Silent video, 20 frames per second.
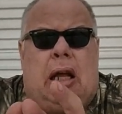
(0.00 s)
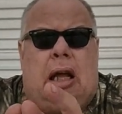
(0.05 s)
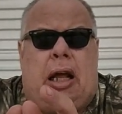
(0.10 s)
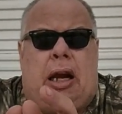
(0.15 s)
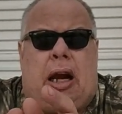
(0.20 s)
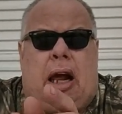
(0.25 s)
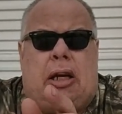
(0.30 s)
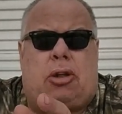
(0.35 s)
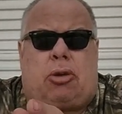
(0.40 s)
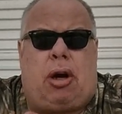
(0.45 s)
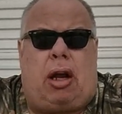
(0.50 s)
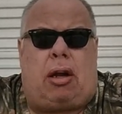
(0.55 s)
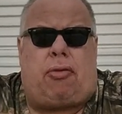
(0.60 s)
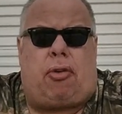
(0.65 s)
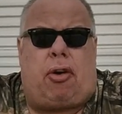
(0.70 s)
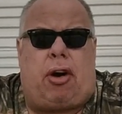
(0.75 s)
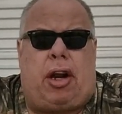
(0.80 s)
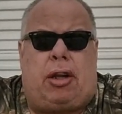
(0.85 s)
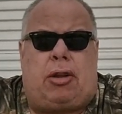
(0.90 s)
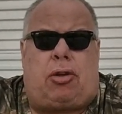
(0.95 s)
and I
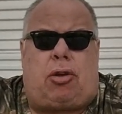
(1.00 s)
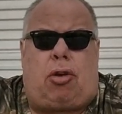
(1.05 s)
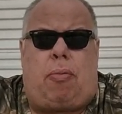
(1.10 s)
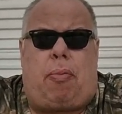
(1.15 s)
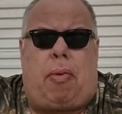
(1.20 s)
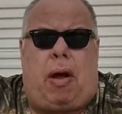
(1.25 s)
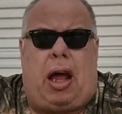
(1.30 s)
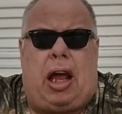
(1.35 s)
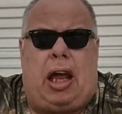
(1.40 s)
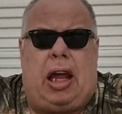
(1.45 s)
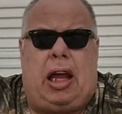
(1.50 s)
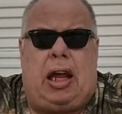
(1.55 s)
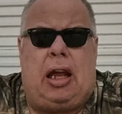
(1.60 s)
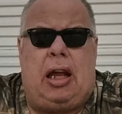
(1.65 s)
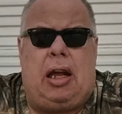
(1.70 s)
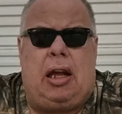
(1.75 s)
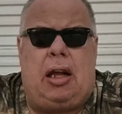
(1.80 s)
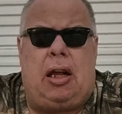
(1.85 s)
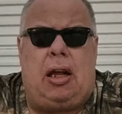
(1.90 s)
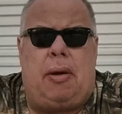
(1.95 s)
transferred it to my
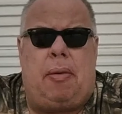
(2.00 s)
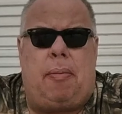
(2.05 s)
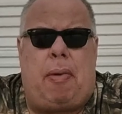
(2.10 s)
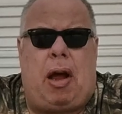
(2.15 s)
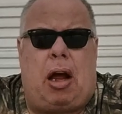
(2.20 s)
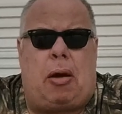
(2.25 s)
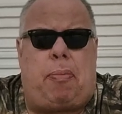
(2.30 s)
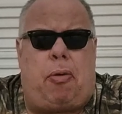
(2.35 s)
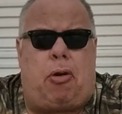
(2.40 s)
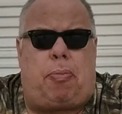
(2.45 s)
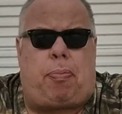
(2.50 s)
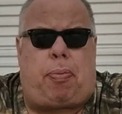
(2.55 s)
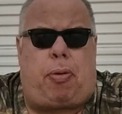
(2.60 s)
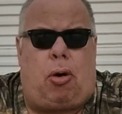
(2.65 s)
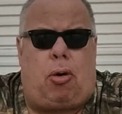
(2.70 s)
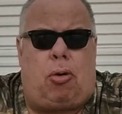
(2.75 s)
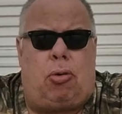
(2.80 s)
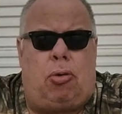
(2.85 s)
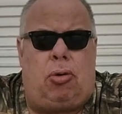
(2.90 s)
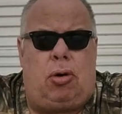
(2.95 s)
MacBook
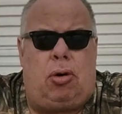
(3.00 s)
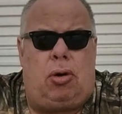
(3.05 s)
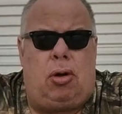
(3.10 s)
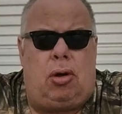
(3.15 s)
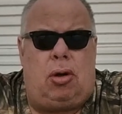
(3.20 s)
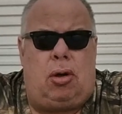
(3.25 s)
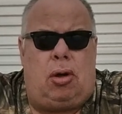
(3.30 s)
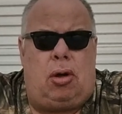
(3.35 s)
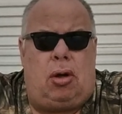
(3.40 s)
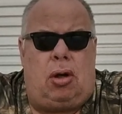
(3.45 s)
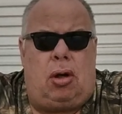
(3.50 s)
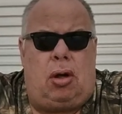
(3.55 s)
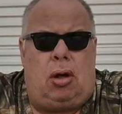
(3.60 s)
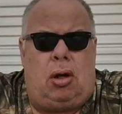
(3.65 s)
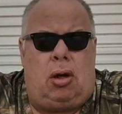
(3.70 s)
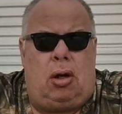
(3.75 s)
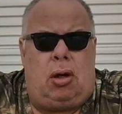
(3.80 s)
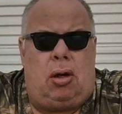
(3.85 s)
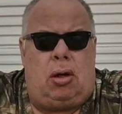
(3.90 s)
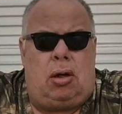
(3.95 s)
Pro,
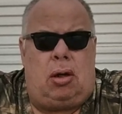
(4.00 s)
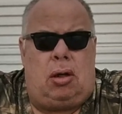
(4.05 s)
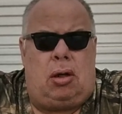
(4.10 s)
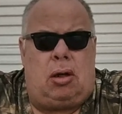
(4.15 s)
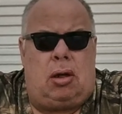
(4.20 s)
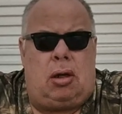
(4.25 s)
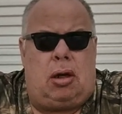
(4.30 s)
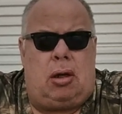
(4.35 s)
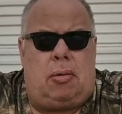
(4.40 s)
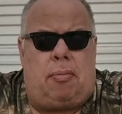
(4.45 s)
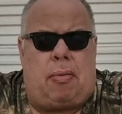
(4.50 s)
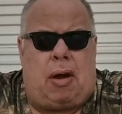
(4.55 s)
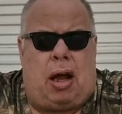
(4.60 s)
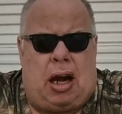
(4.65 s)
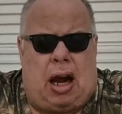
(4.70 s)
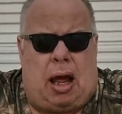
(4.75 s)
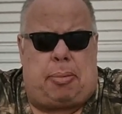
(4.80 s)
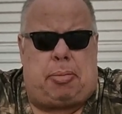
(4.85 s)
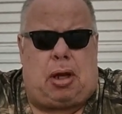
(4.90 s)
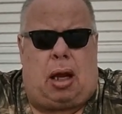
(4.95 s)
my
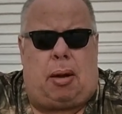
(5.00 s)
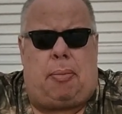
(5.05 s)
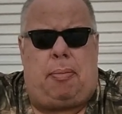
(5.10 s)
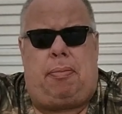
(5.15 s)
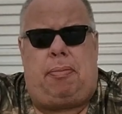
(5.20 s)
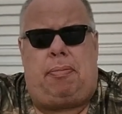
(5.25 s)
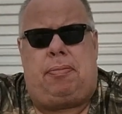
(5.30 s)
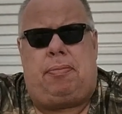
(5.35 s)
laptop,